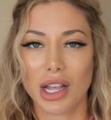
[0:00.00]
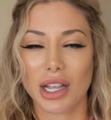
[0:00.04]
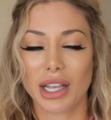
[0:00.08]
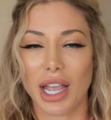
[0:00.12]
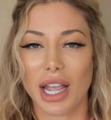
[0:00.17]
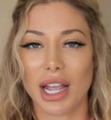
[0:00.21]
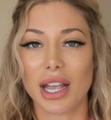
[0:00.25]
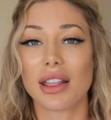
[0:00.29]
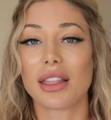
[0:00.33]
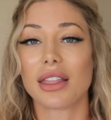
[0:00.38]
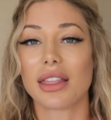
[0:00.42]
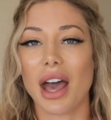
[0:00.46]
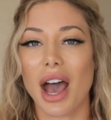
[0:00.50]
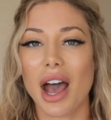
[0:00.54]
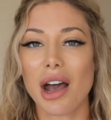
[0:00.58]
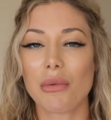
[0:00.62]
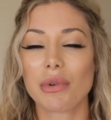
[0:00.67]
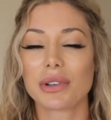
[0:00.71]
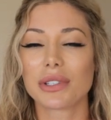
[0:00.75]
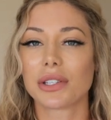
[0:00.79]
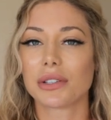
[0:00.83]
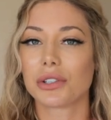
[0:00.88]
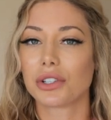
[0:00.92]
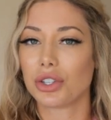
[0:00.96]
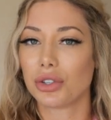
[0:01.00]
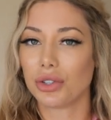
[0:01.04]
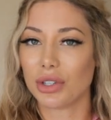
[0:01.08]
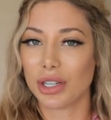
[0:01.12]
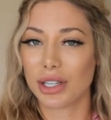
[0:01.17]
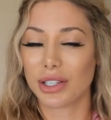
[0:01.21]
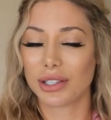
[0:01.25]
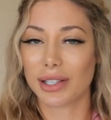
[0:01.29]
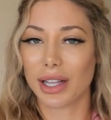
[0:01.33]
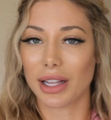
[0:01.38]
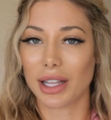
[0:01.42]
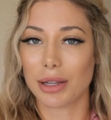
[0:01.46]
Okay, that was their
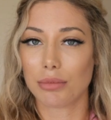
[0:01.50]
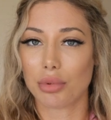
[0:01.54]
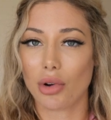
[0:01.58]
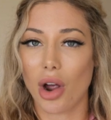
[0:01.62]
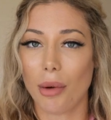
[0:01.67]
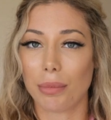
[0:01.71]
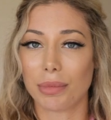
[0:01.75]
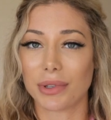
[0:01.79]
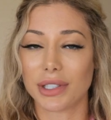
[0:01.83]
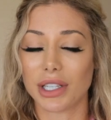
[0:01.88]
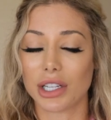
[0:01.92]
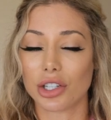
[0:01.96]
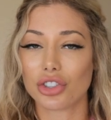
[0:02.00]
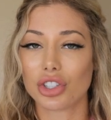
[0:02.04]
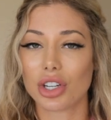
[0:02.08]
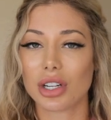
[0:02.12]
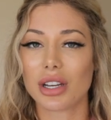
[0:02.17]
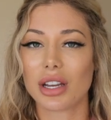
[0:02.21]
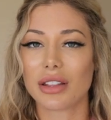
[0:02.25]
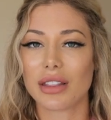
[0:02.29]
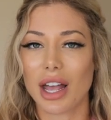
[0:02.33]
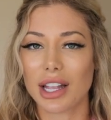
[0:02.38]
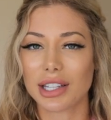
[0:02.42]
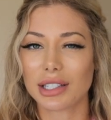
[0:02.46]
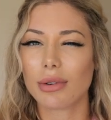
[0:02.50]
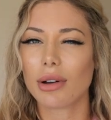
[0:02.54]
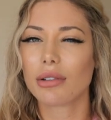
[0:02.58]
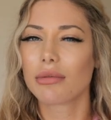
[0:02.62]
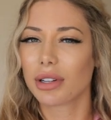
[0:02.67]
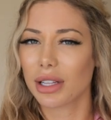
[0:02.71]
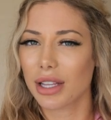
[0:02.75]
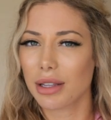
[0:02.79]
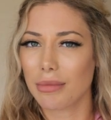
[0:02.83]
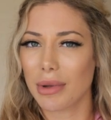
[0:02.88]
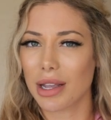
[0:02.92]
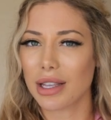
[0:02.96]
unique selling proposition, and that's what
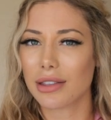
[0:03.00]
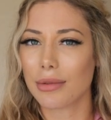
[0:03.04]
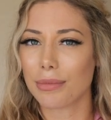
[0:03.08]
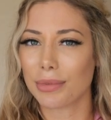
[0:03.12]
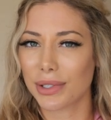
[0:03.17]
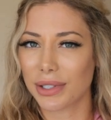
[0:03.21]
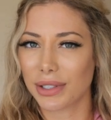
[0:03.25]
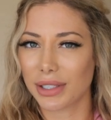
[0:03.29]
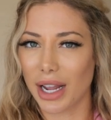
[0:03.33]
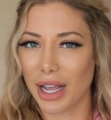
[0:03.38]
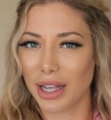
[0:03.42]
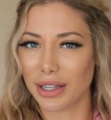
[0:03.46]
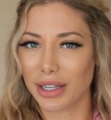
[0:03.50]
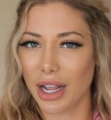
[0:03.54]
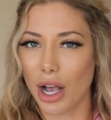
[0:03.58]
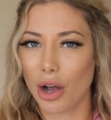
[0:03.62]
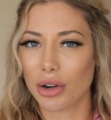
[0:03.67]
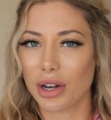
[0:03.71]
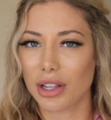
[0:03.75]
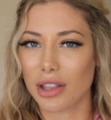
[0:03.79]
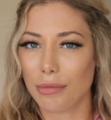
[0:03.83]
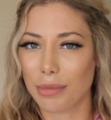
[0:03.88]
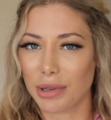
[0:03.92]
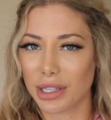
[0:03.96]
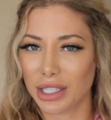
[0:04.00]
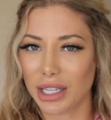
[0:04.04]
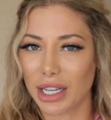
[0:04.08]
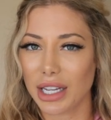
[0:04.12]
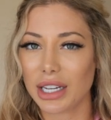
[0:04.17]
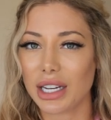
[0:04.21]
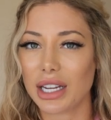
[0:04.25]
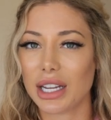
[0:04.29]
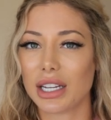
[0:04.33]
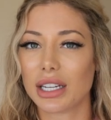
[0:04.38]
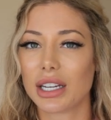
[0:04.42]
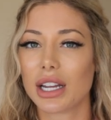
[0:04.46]
really made them stand out in the
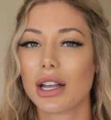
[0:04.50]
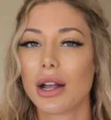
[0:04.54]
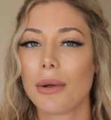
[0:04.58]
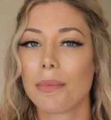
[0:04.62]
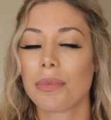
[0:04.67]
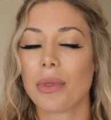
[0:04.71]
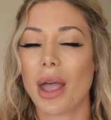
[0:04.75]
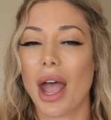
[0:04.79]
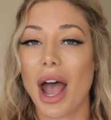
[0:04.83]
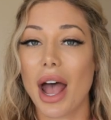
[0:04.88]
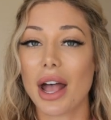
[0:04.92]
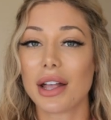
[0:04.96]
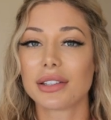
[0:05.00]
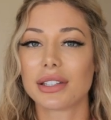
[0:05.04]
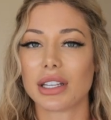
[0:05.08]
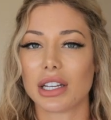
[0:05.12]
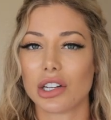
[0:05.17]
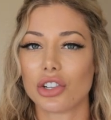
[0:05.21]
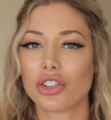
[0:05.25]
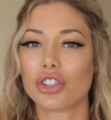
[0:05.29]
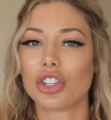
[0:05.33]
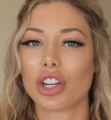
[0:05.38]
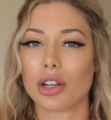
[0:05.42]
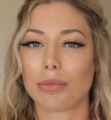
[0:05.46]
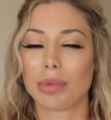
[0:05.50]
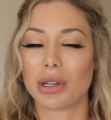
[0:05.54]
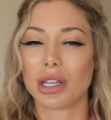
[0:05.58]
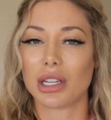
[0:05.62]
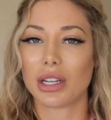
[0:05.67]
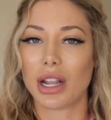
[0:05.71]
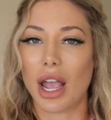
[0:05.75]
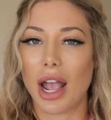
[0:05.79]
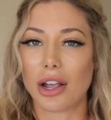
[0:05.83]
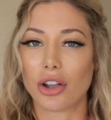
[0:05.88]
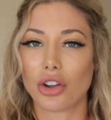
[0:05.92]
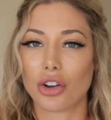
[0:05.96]
beginning as a
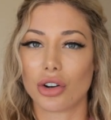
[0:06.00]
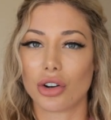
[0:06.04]
shipping and